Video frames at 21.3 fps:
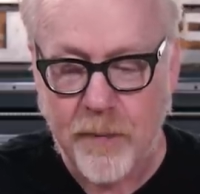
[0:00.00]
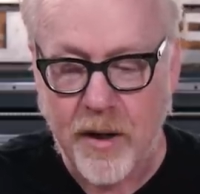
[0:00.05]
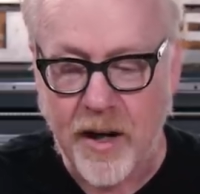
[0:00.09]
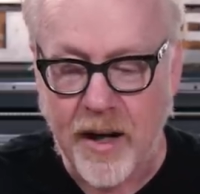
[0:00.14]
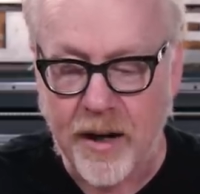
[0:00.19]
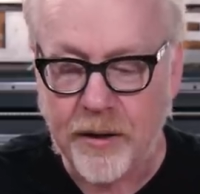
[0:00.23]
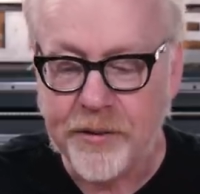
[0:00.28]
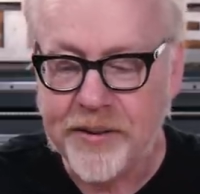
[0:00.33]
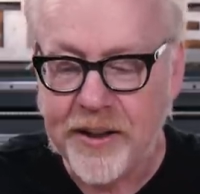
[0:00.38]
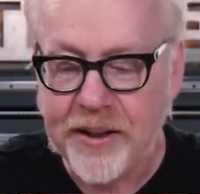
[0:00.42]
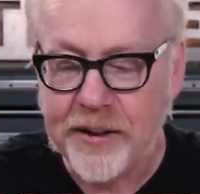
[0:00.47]

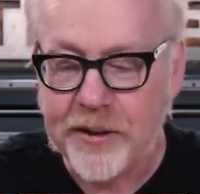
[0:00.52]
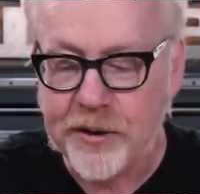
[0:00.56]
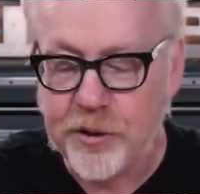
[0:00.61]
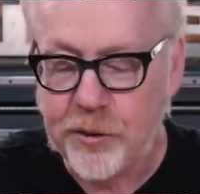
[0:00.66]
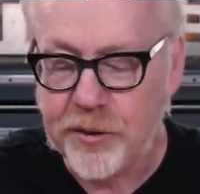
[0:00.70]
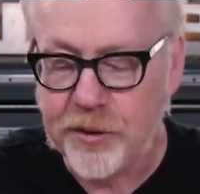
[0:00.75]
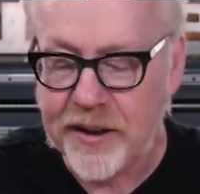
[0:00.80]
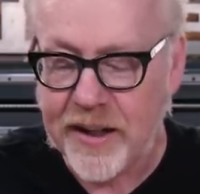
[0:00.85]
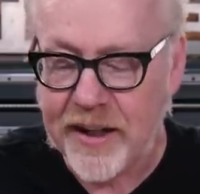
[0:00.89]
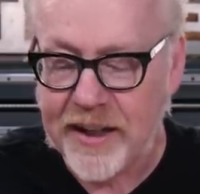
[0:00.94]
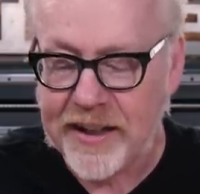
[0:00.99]
I'll tell
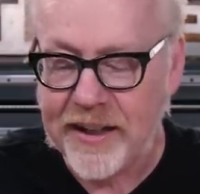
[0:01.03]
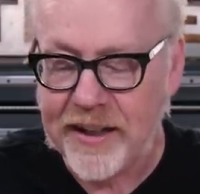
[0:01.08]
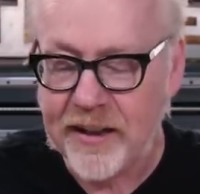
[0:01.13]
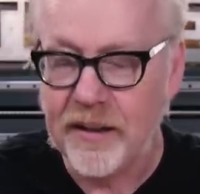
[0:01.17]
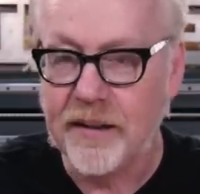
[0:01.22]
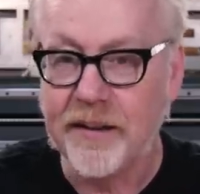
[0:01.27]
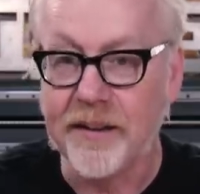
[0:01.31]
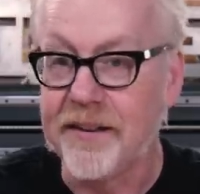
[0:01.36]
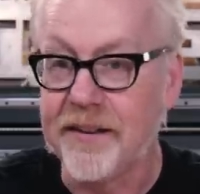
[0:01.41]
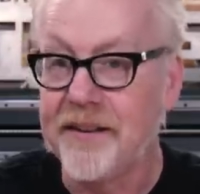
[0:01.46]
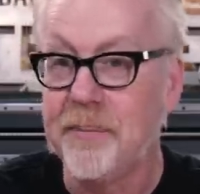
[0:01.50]
you that I get a
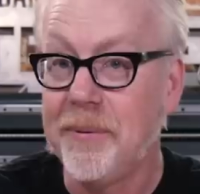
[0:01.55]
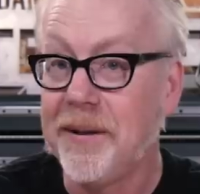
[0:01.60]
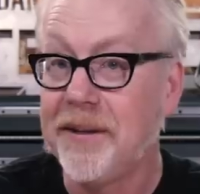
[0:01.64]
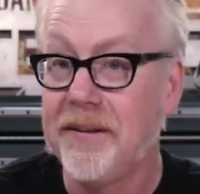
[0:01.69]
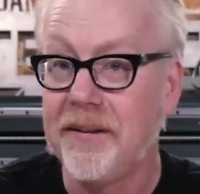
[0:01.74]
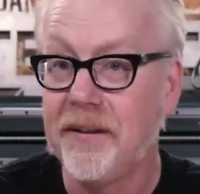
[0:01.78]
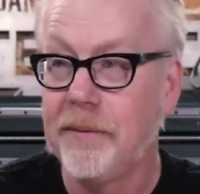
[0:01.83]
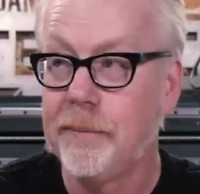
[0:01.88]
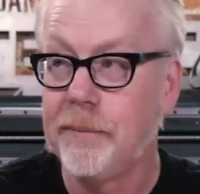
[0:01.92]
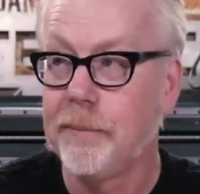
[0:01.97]
little bit